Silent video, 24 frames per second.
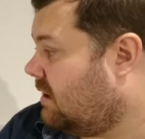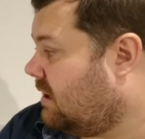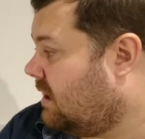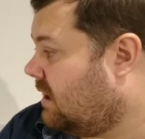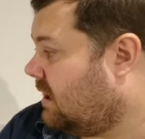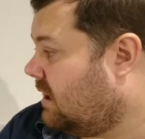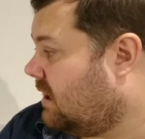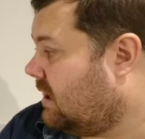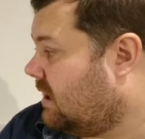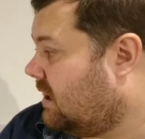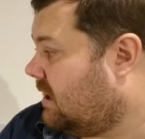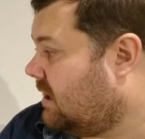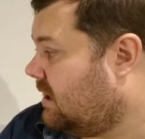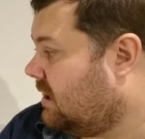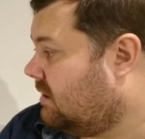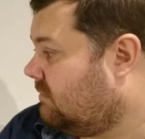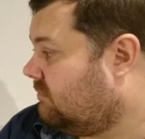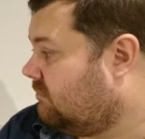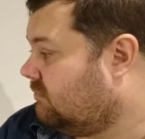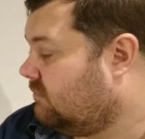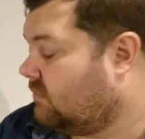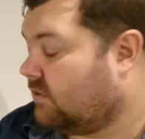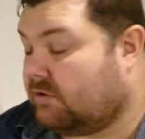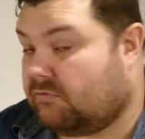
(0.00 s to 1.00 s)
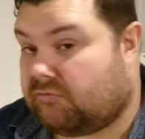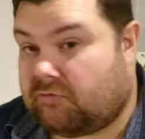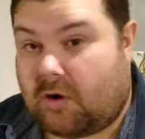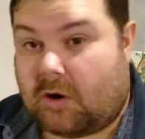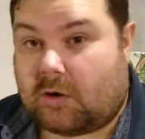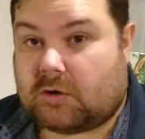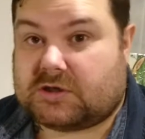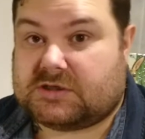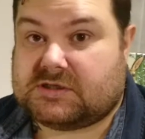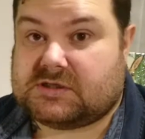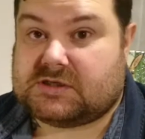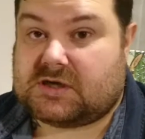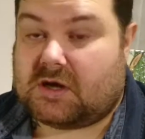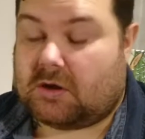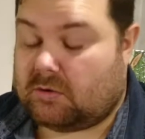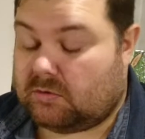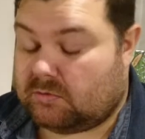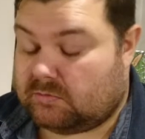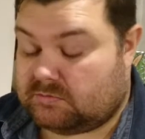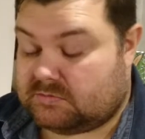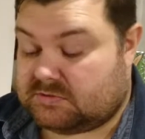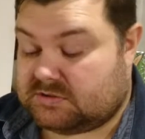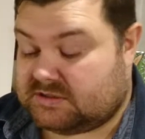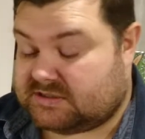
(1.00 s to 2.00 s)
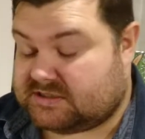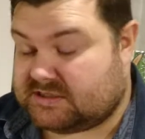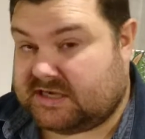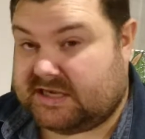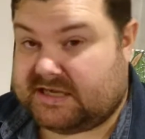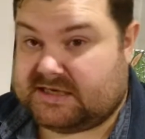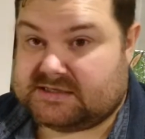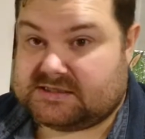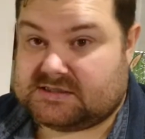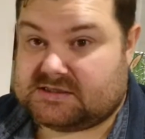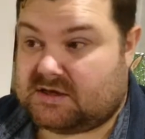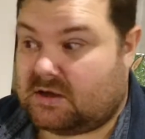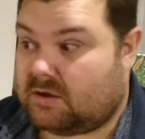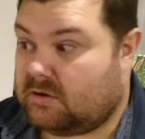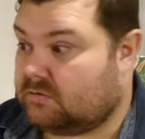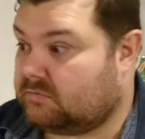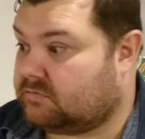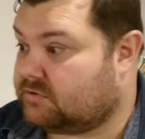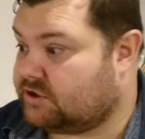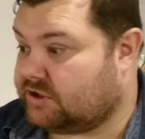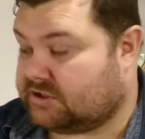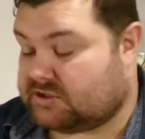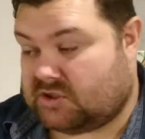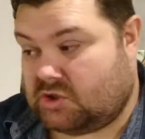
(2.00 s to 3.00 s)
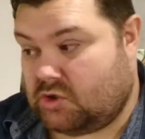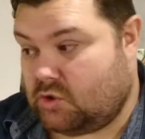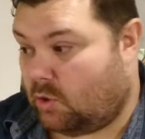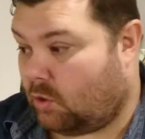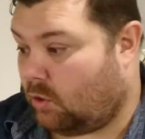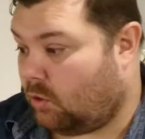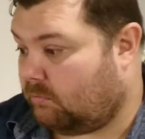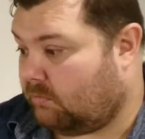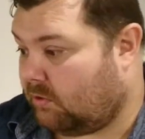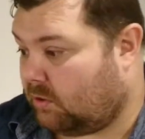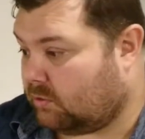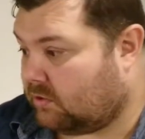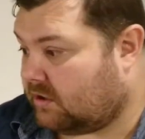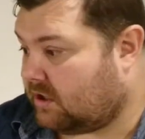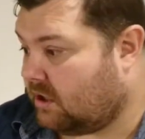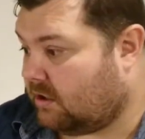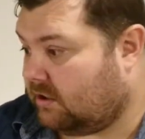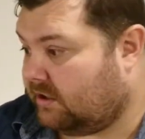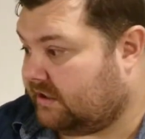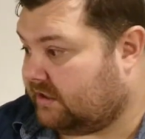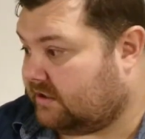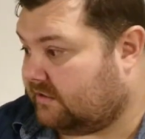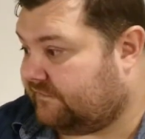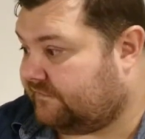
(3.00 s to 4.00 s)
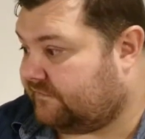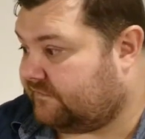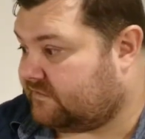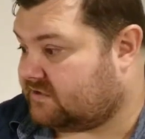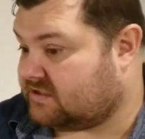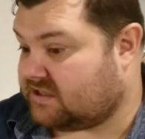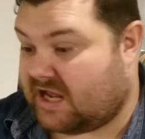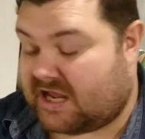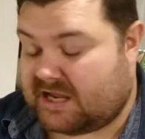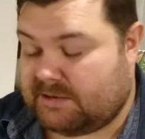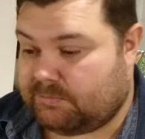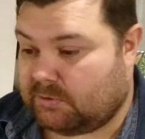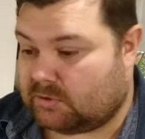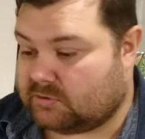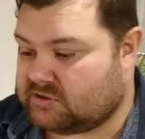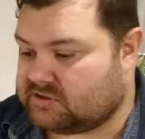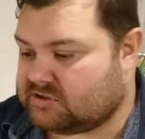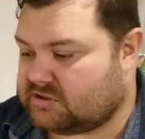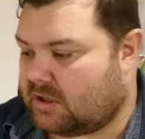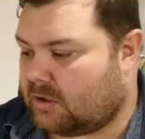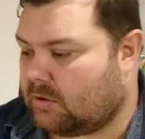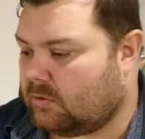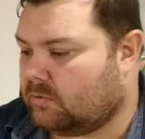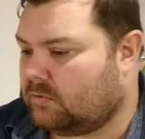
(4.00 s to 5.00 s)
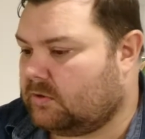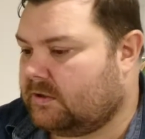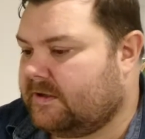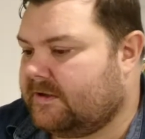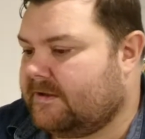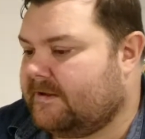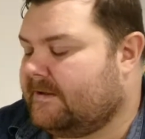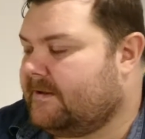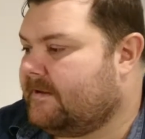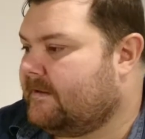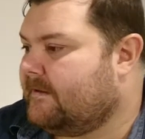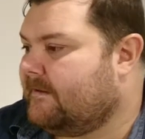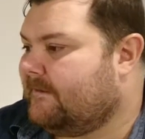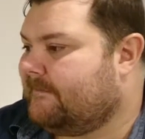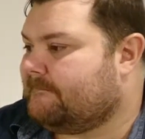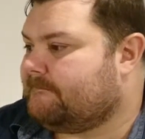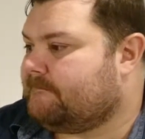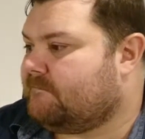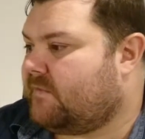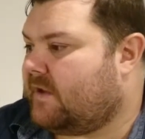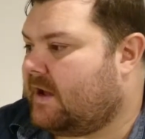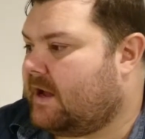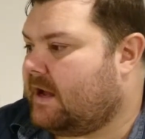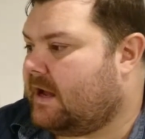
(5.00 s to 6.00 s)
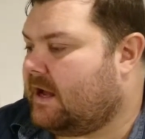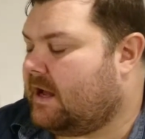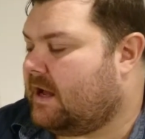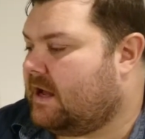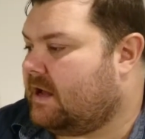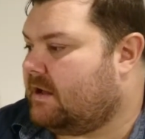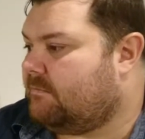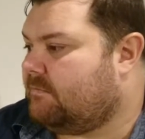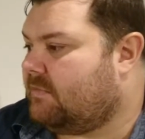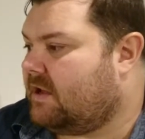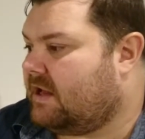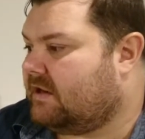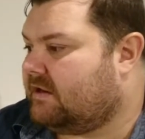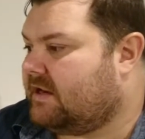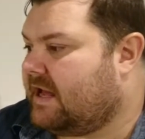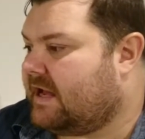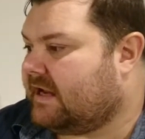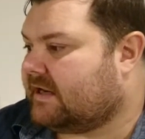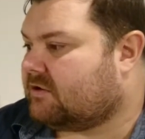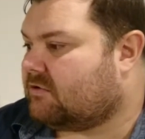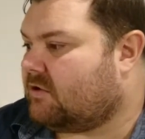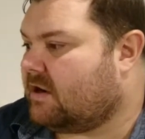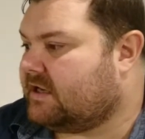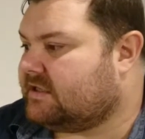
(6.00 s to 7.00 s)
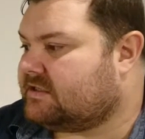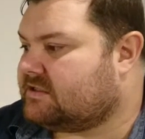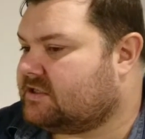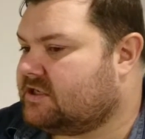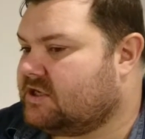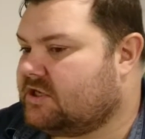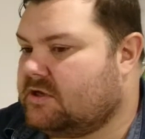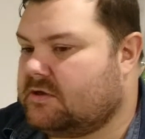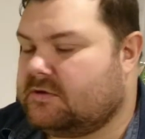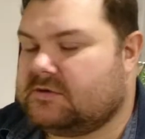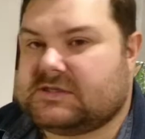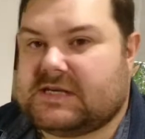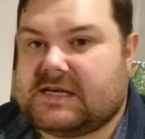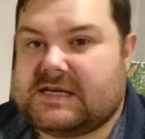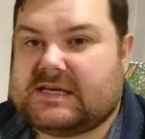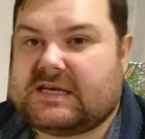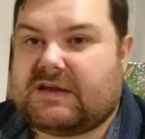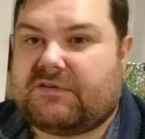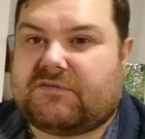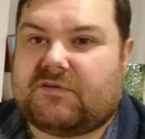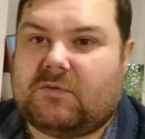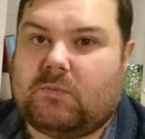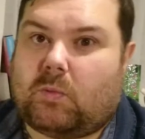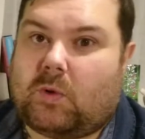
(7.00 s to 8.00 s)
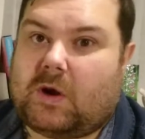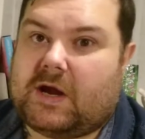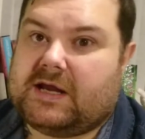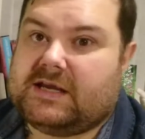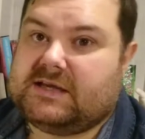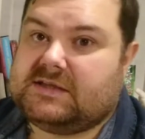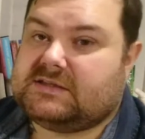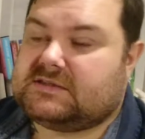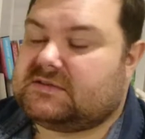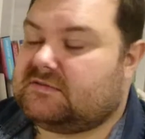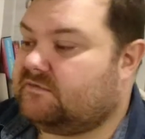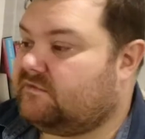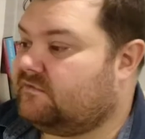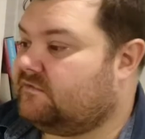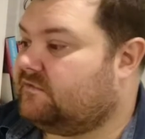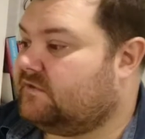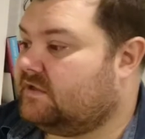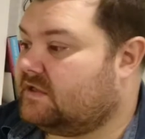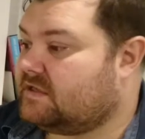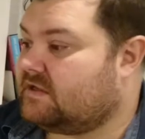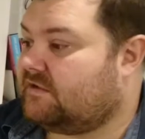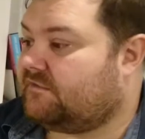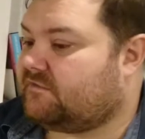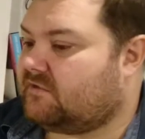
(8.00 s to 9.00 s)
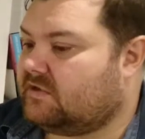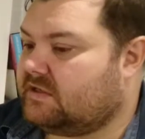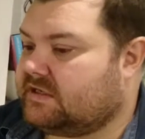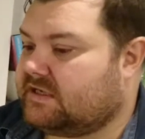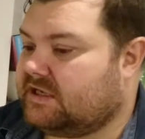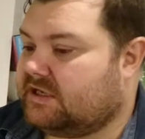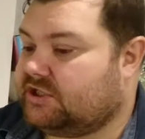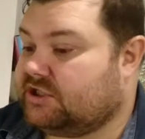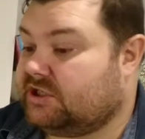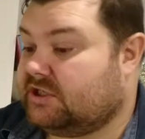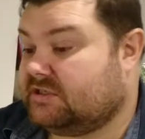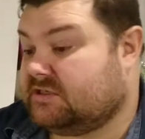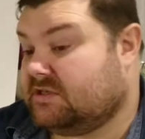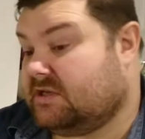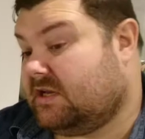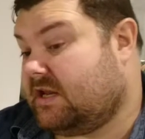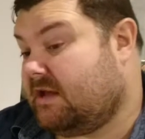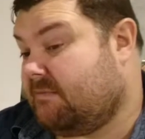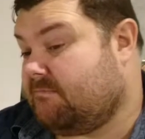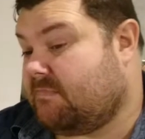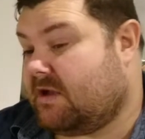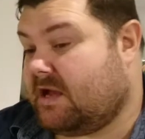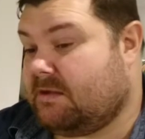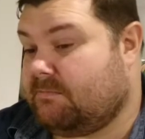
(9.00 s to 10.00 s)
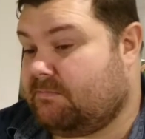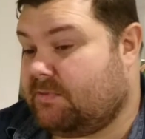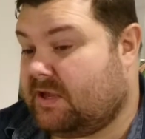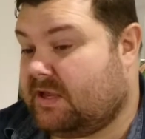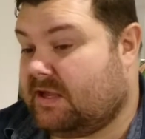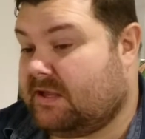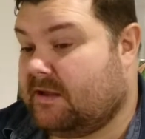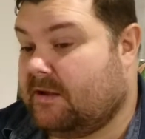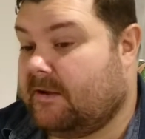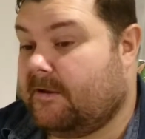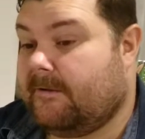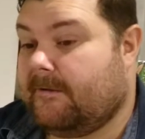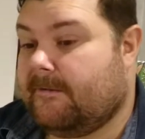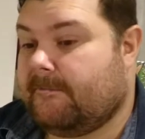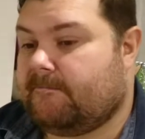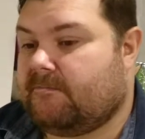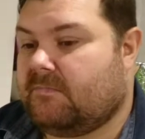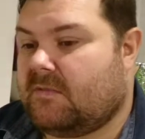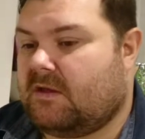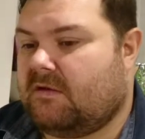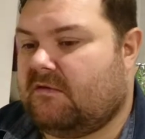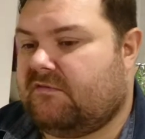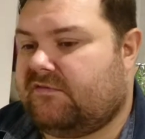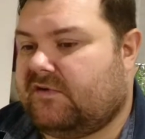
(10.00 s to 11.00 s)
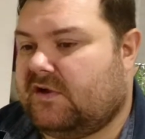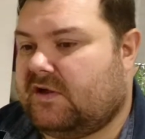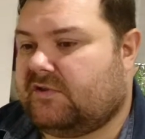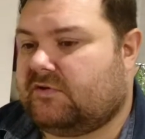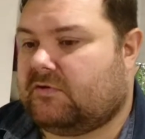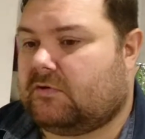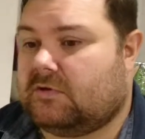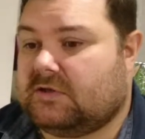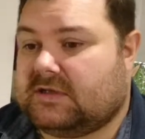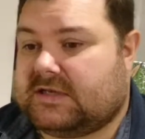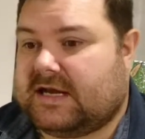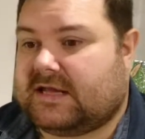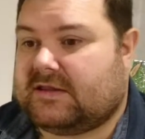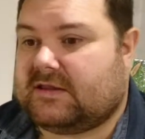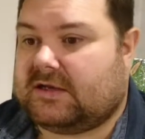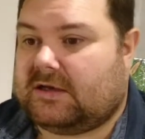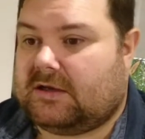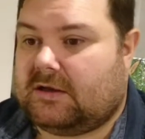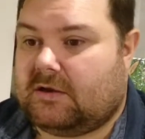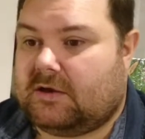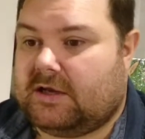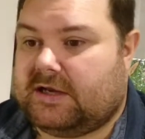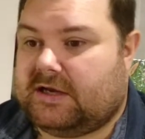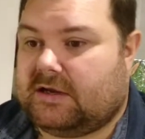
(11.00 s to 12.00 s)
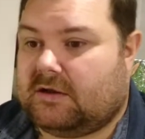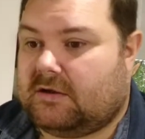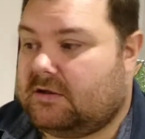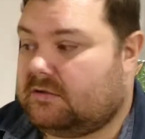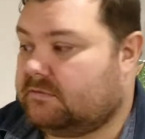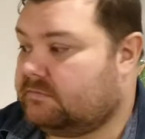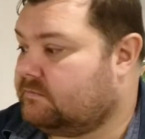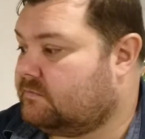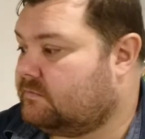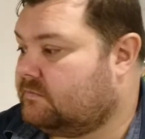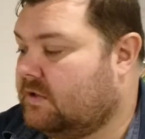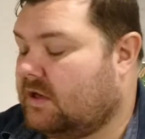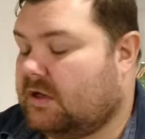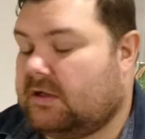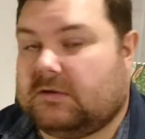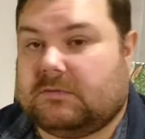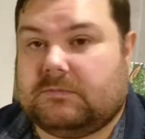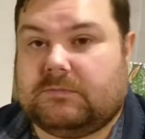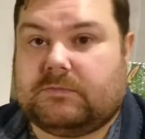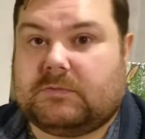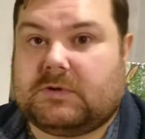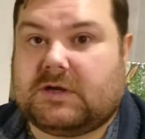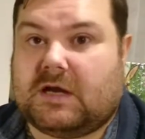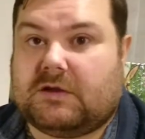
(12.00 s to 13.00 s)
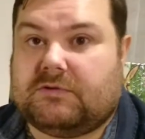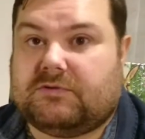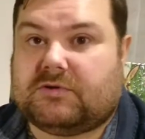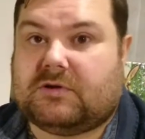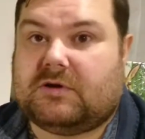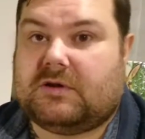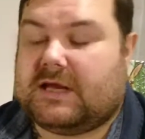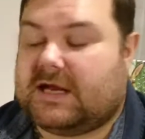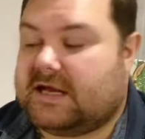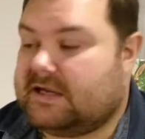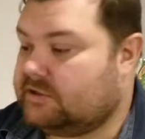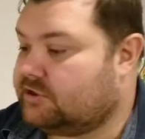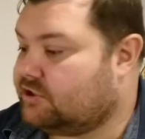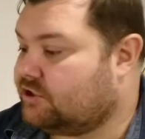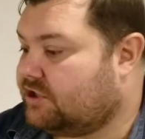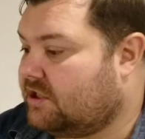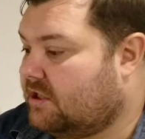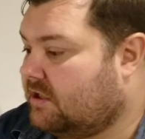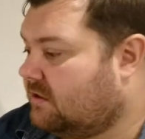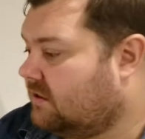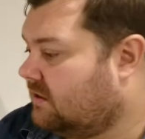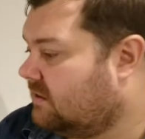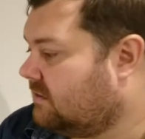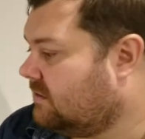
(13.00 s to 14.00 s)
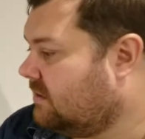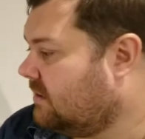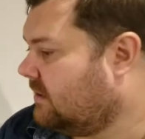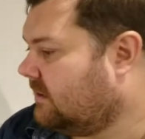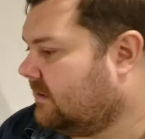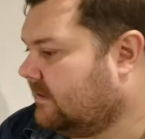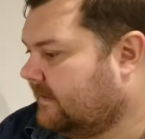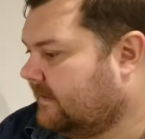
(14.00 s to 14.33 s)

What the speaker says: buy the rock salt, sea salt, just normal kind of table salt. And they're great to use in different ways for different dishes, and then maybe further on down the line I'll go through that and show you.